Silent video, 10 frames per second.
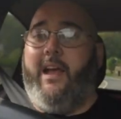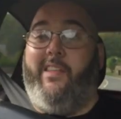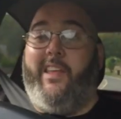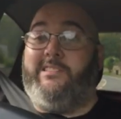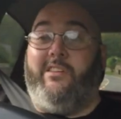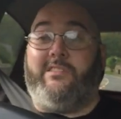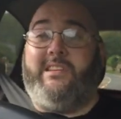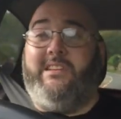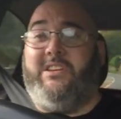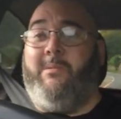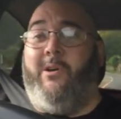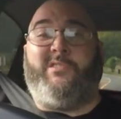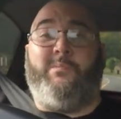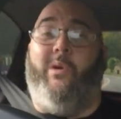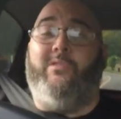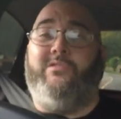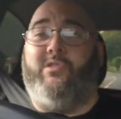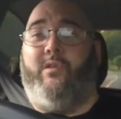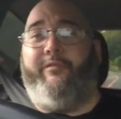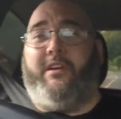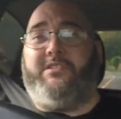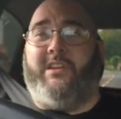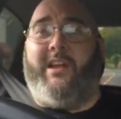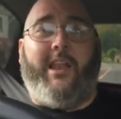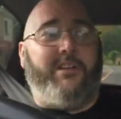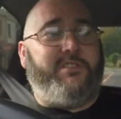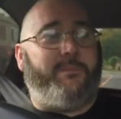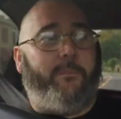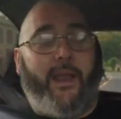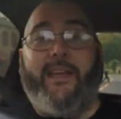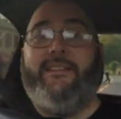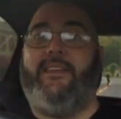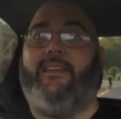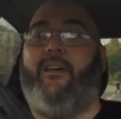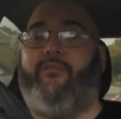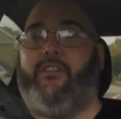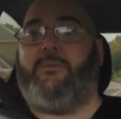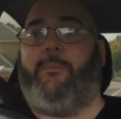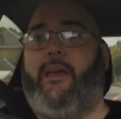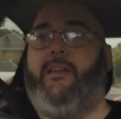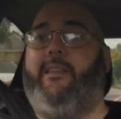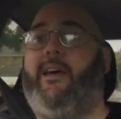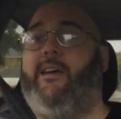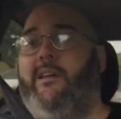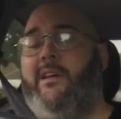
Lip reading: and then it's got a CG Motorsport dual friction clutch plate in there, friction plate in there,